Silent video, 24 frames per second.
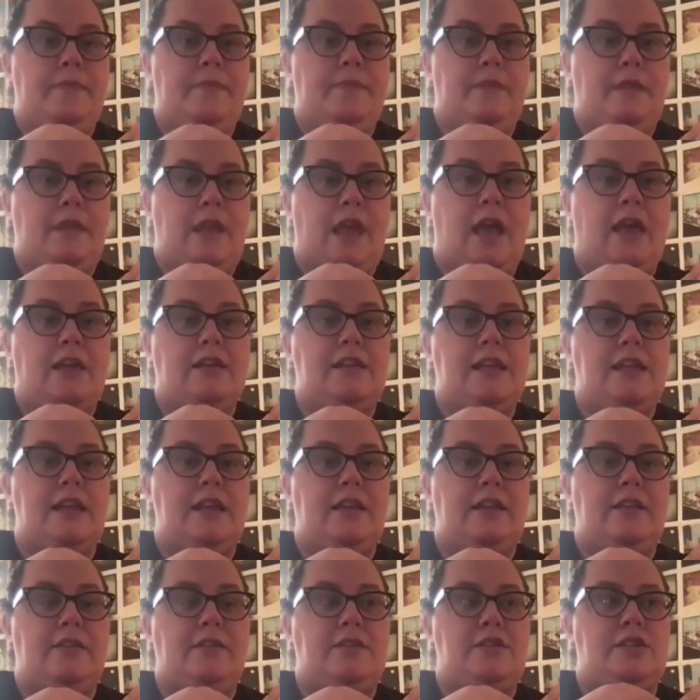Yeah, it
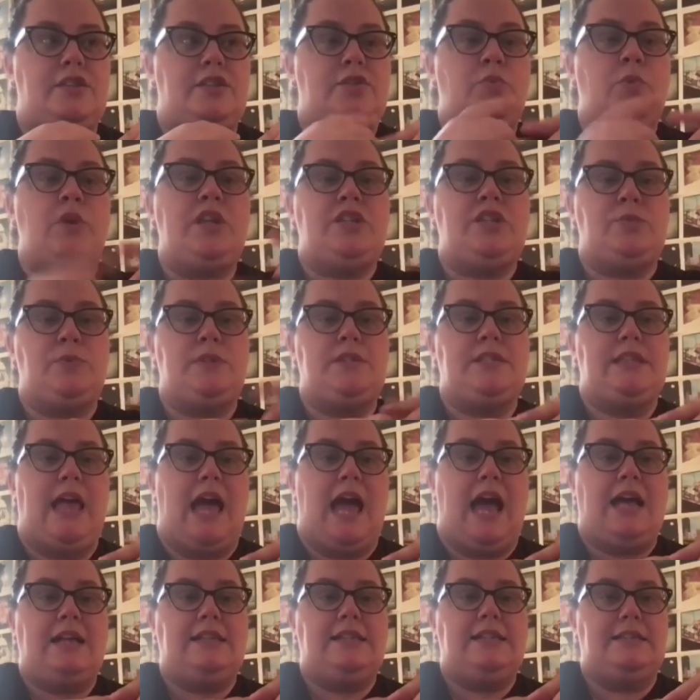Switch was
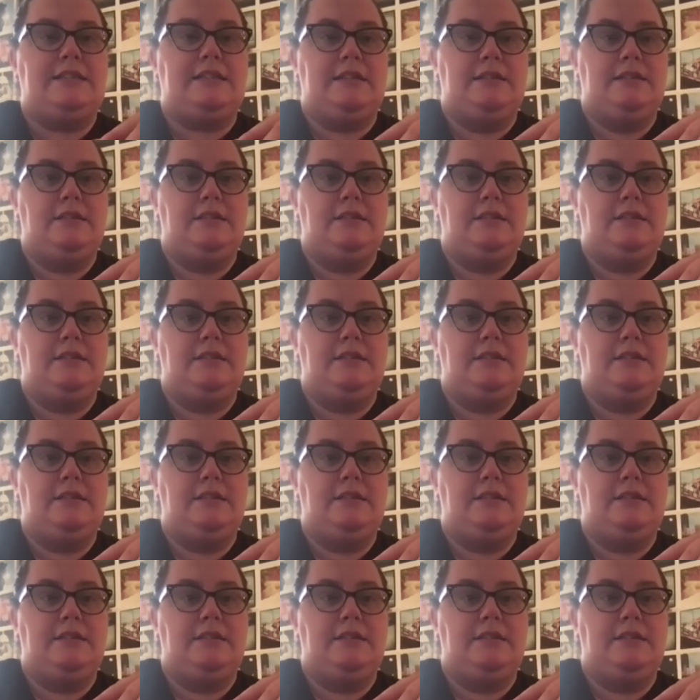last.